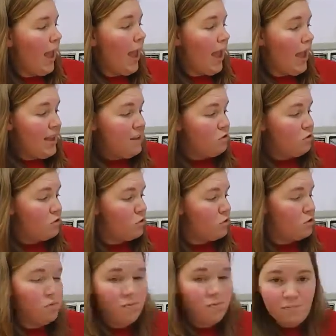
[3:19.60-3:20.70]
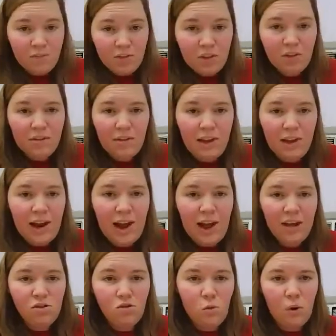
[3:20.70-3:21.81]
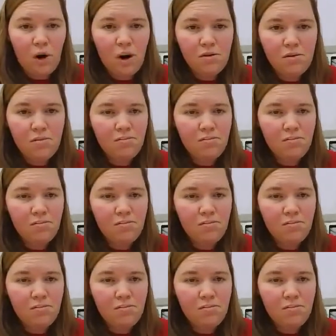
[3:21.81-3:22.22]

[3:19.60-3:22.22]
H. Do you see an H word?